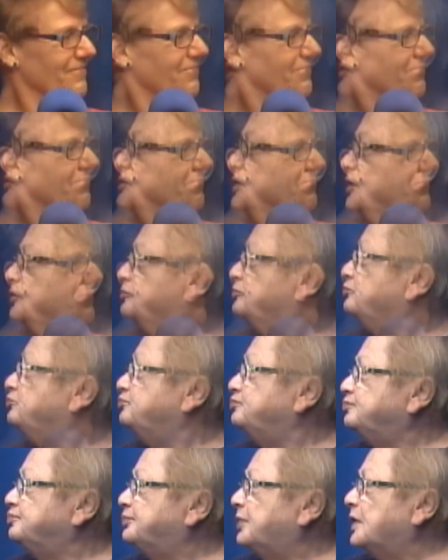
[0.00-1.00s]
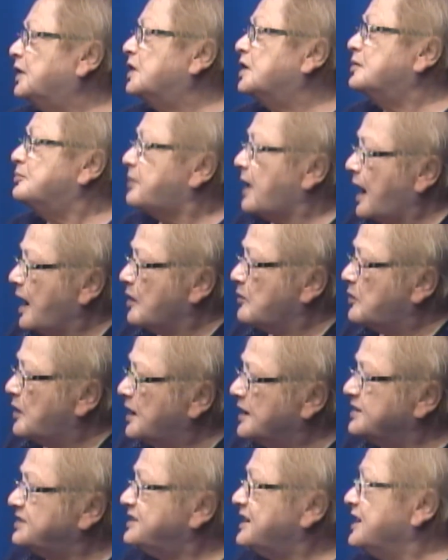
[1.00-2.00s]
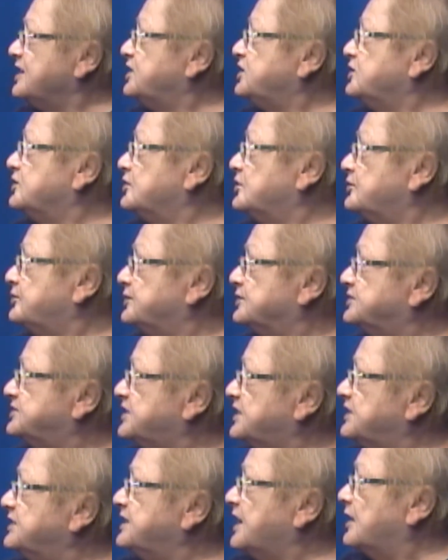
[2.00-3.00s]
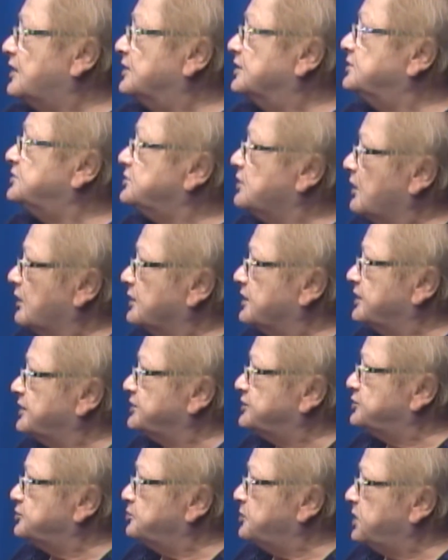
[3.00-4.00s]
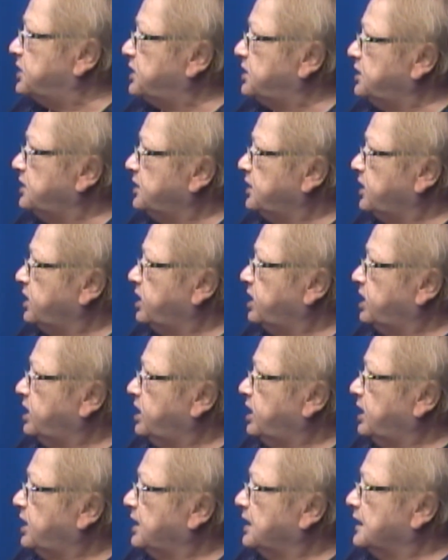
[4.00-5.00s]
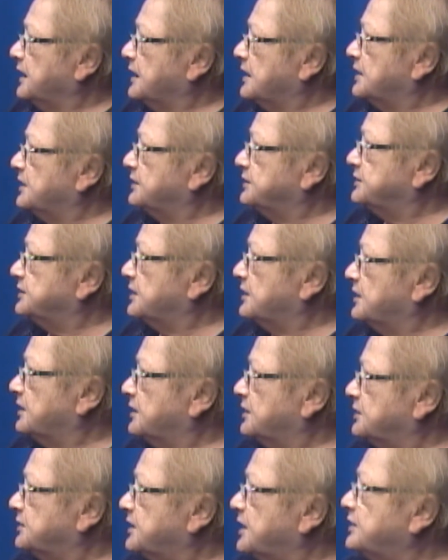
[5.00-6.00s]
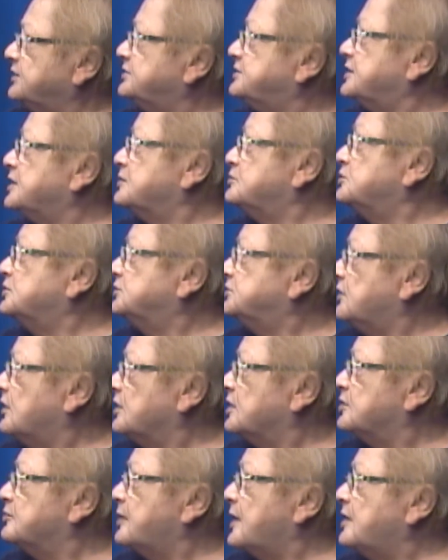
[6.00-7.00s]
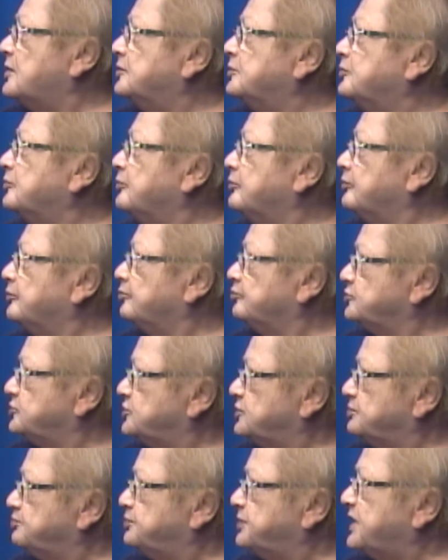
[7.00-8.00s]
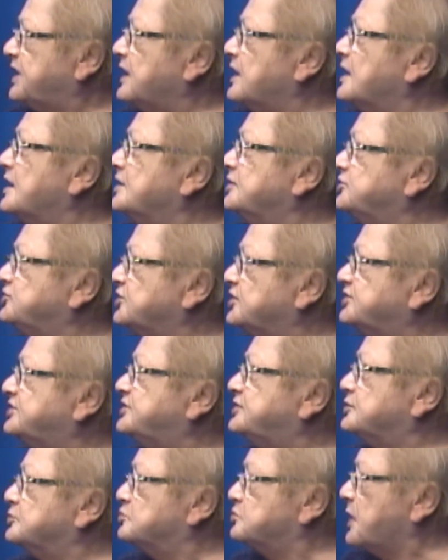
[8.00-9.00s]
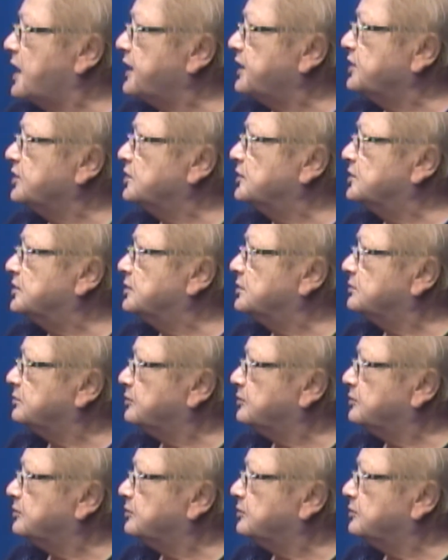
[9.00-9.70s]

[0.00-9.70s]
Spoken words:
Well, Barb, I want to thank you for sitting down and talking to me. And next time we'll talk about beyond just the regular